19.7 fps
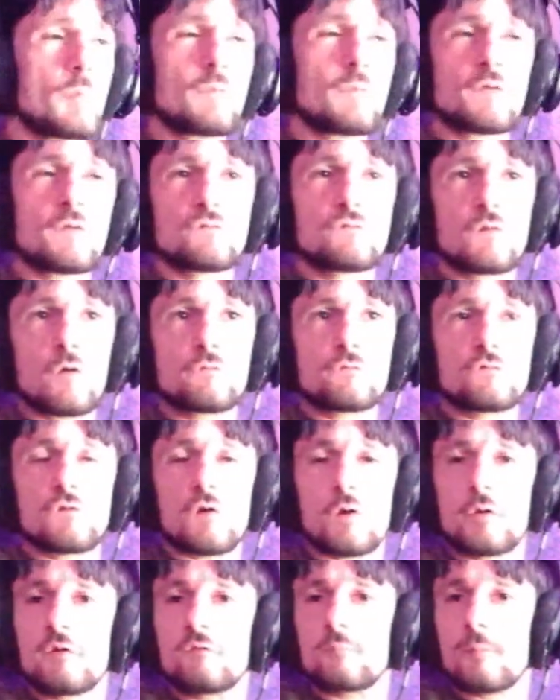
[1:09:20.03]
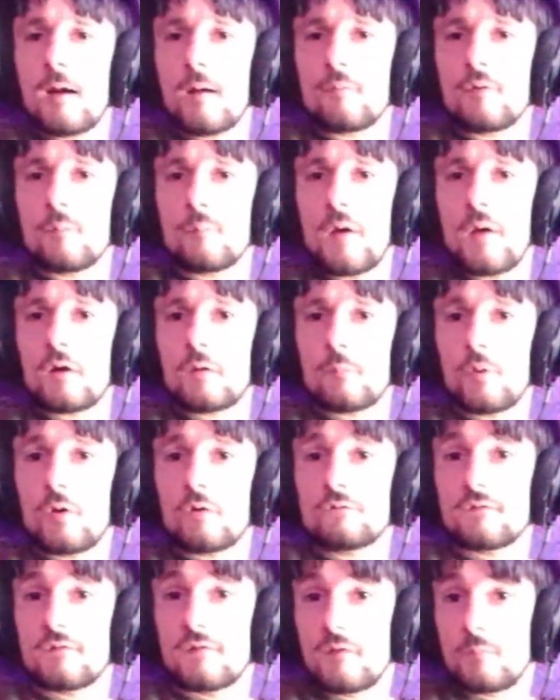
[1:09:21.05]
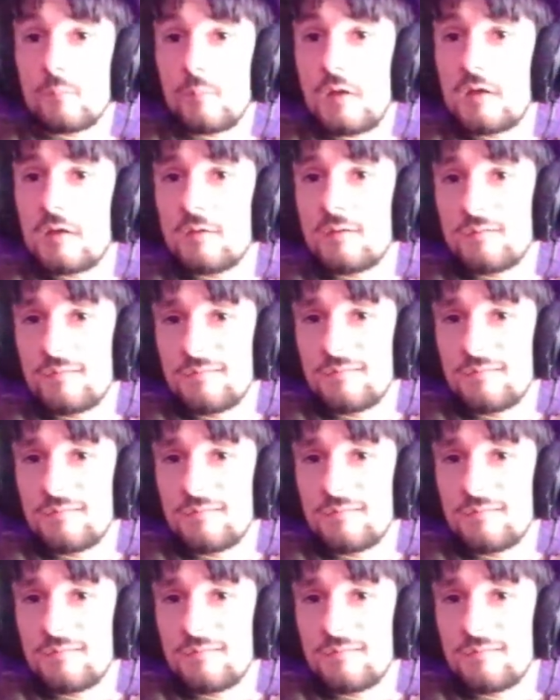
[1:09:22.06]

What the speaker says: this goes to show he's probably a better person than me